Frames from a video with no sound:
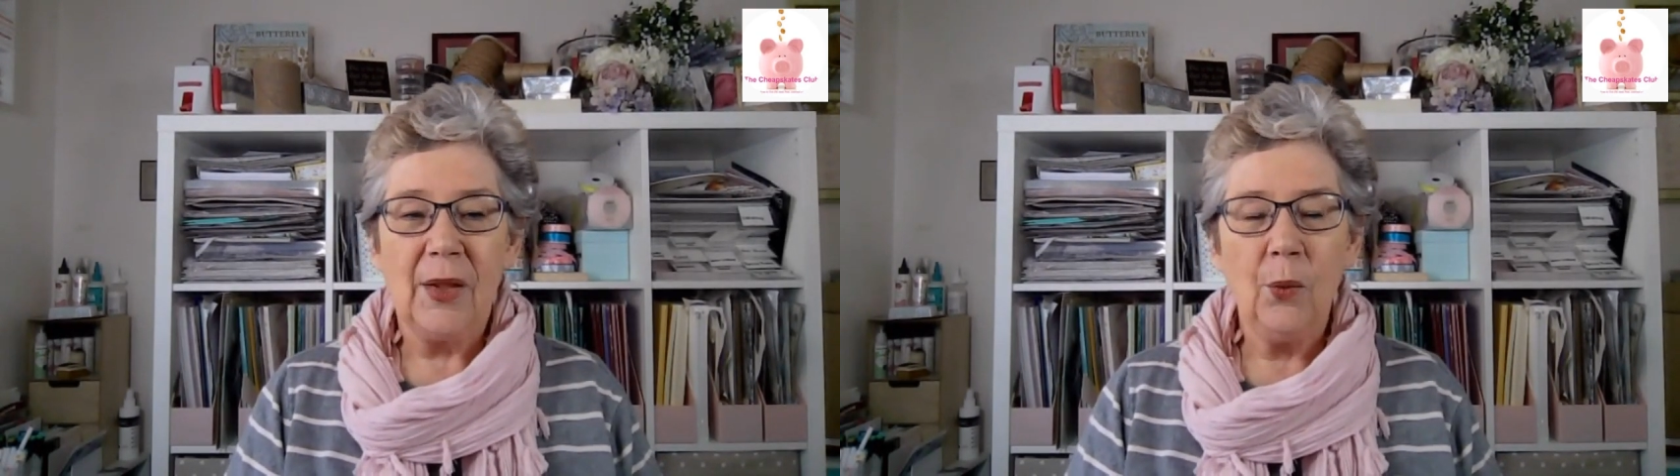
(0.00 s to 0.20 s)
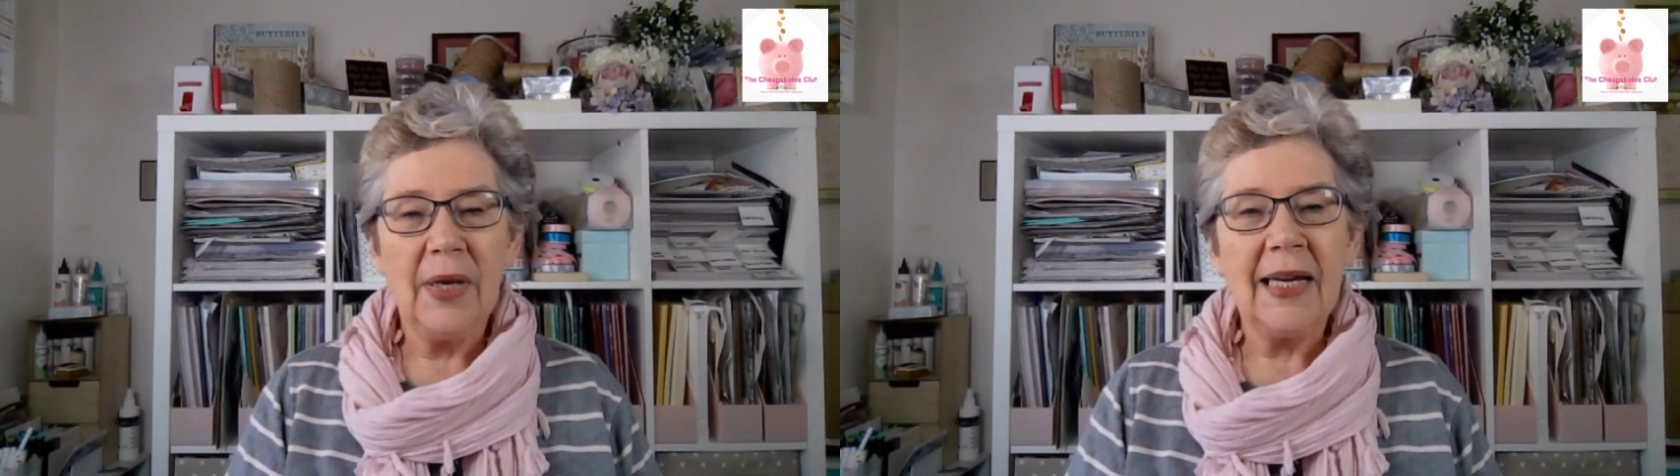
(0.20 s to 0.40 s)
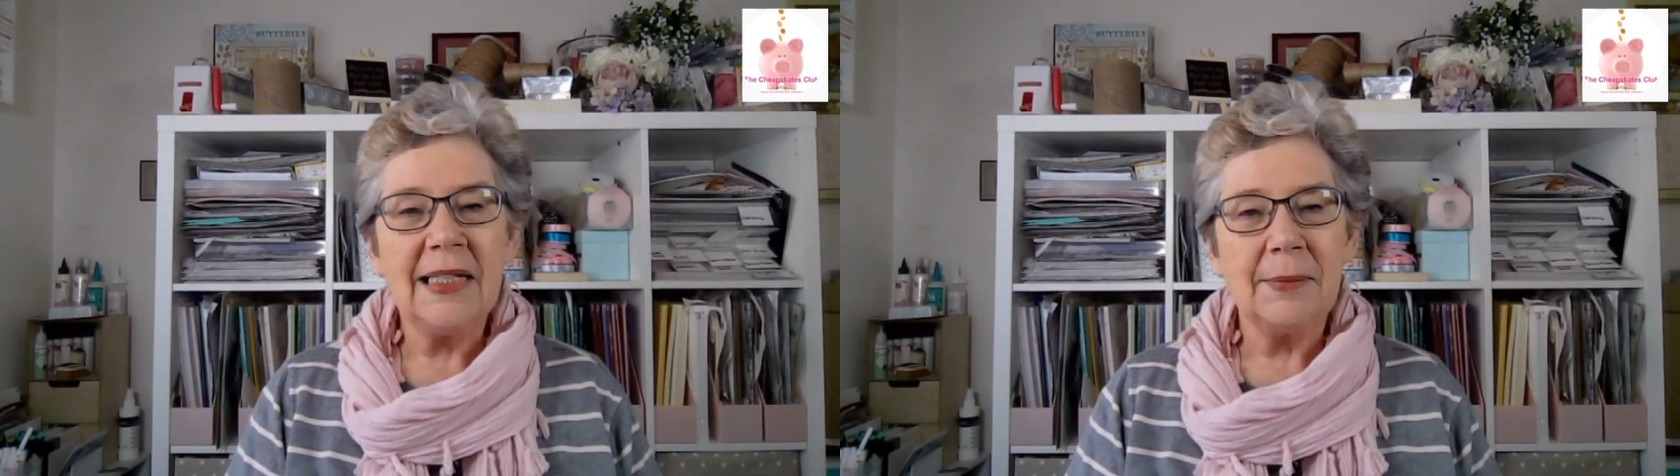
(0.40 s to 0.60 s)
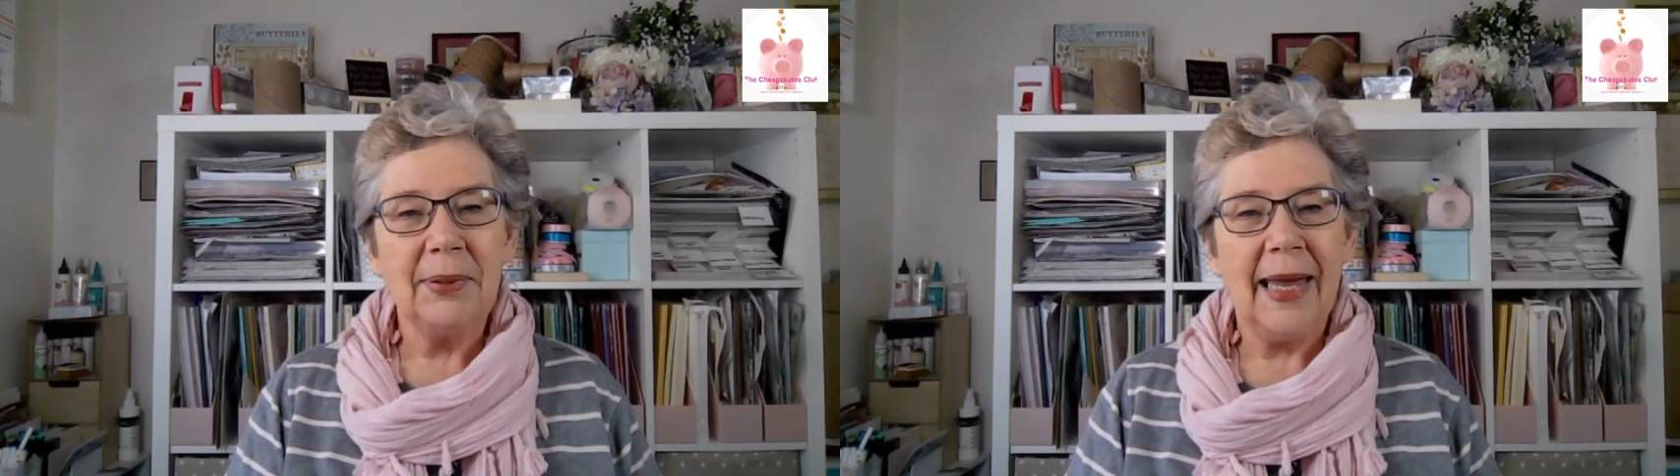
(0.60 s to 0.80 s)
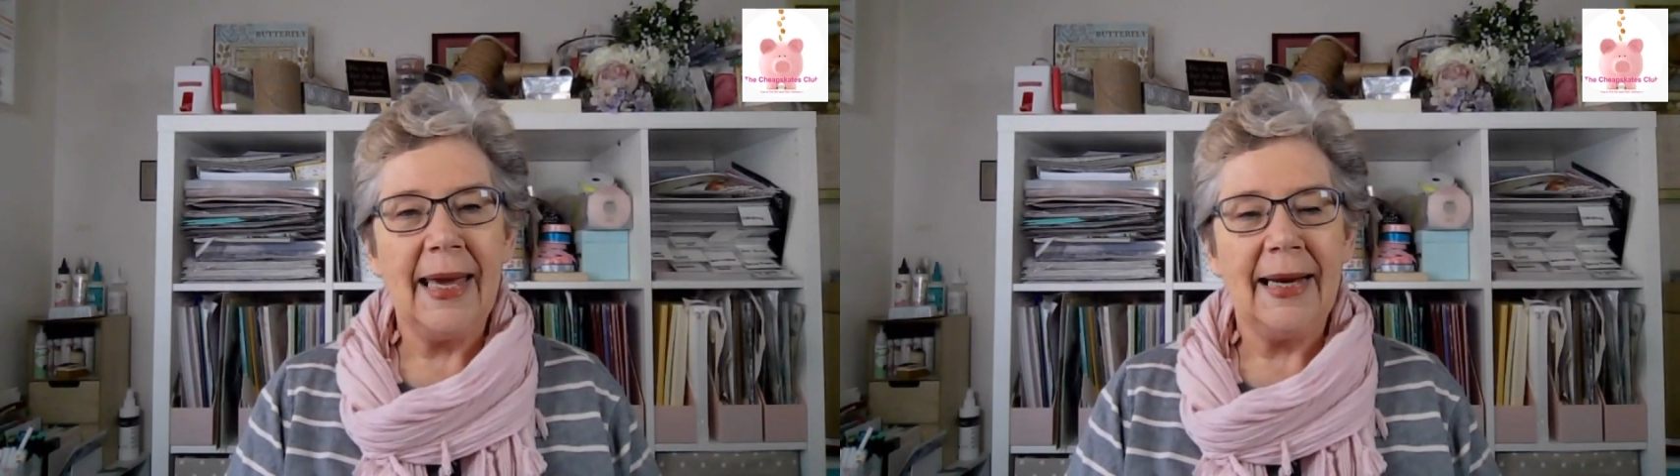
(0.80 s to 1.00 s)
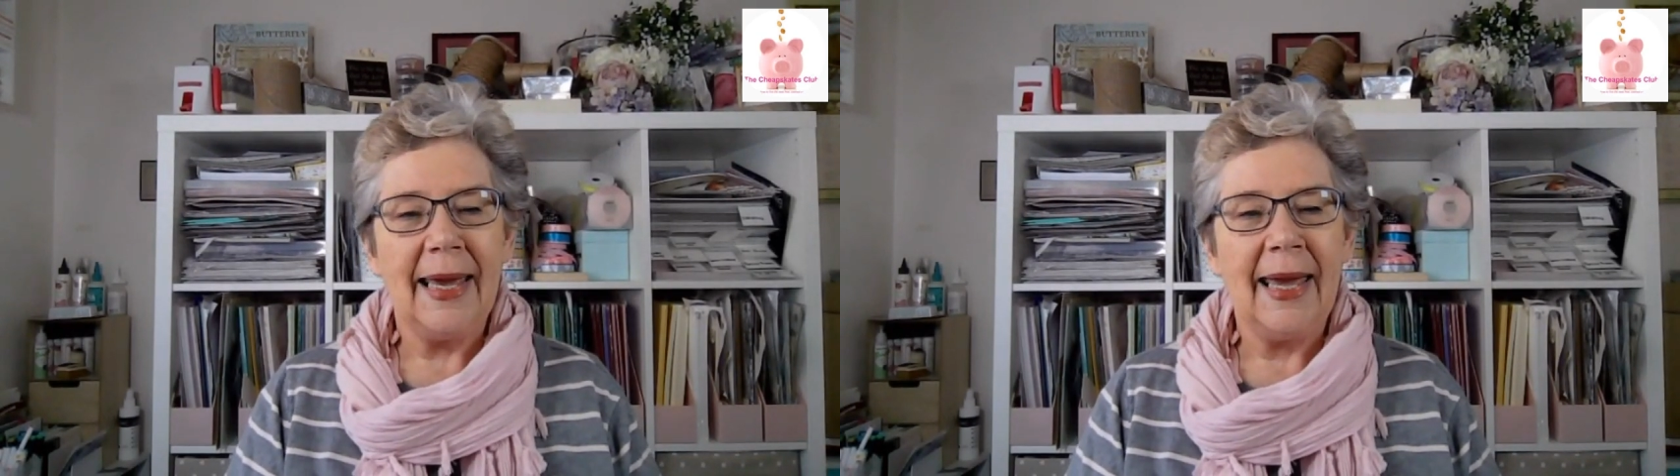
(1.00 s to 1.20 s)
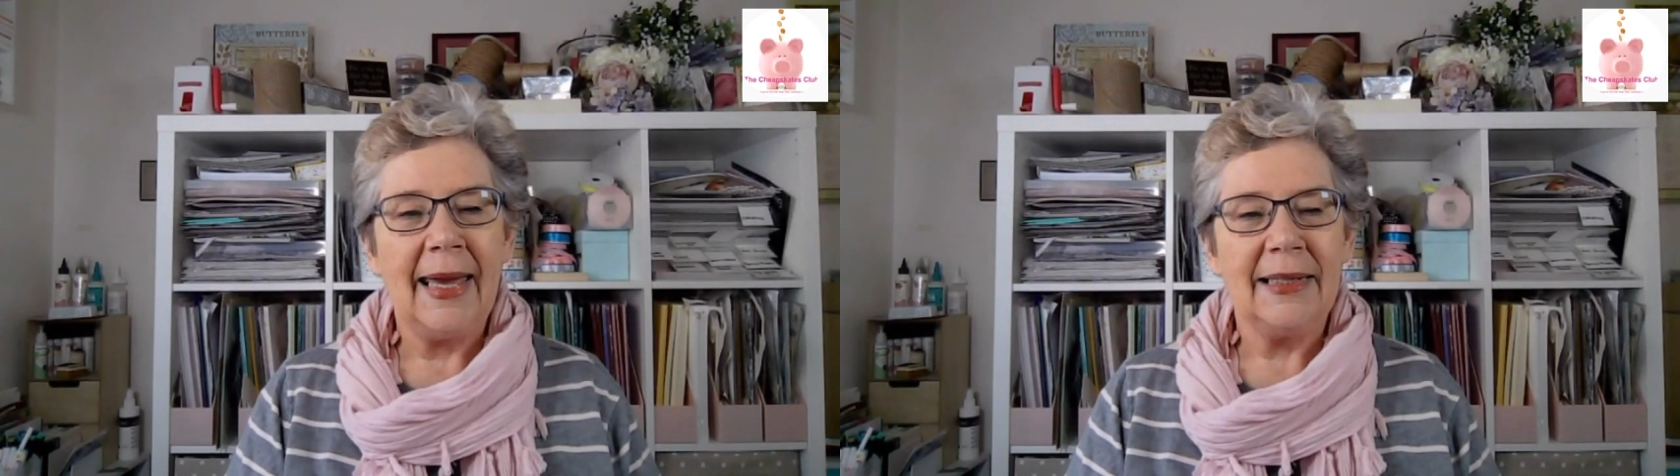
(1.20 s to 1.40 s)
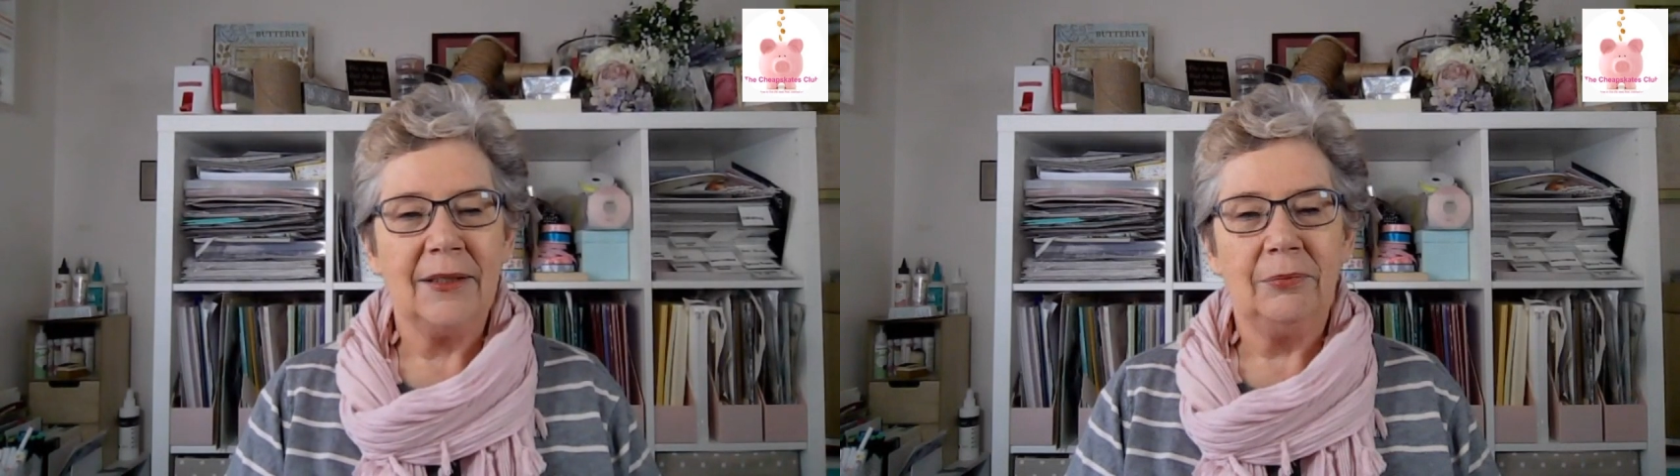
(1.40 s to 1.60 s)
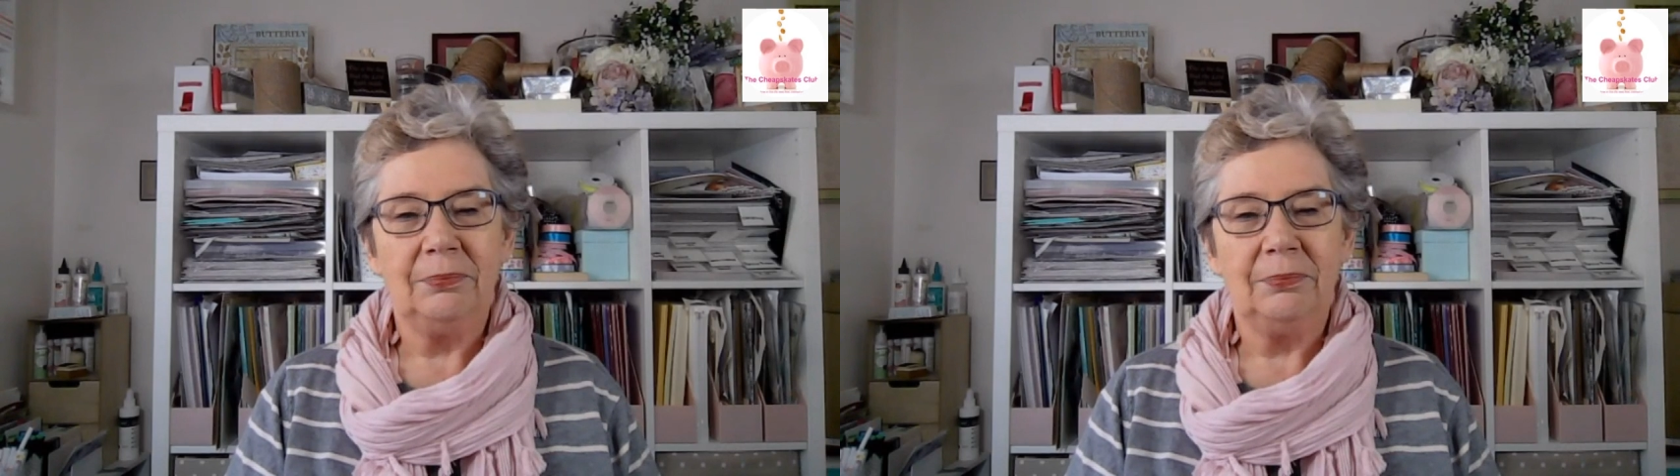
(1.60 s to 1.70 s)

we need to plan ahead.